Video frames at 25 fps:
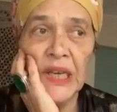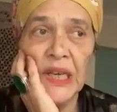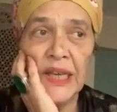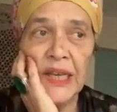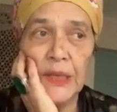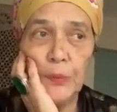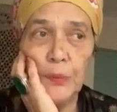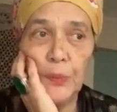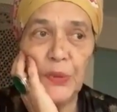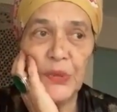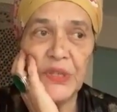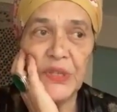
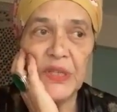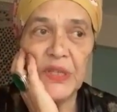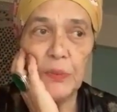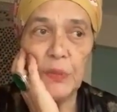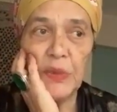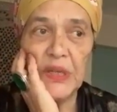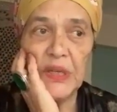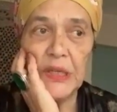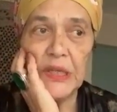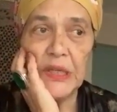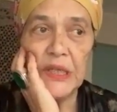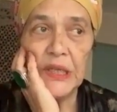and
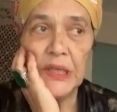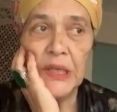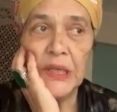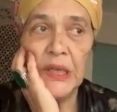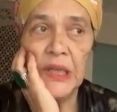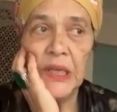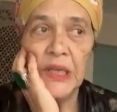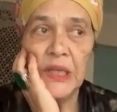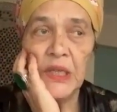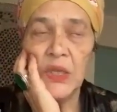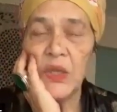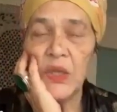possibility.
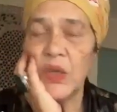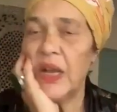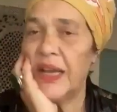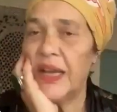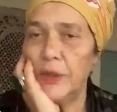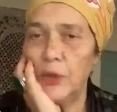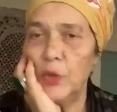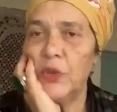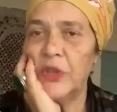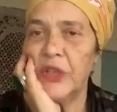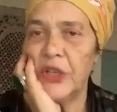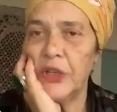So
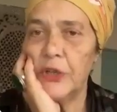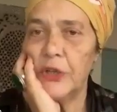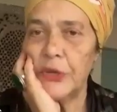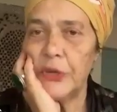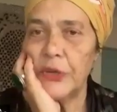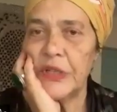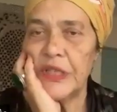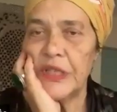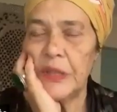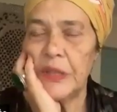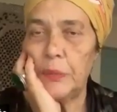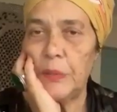I don't
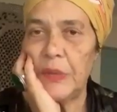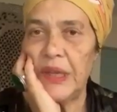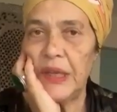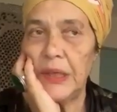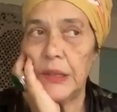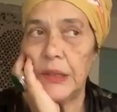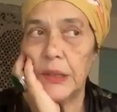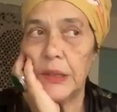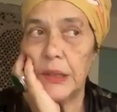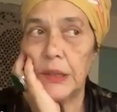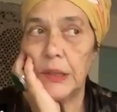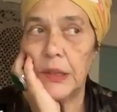
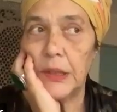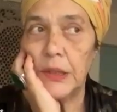underestimate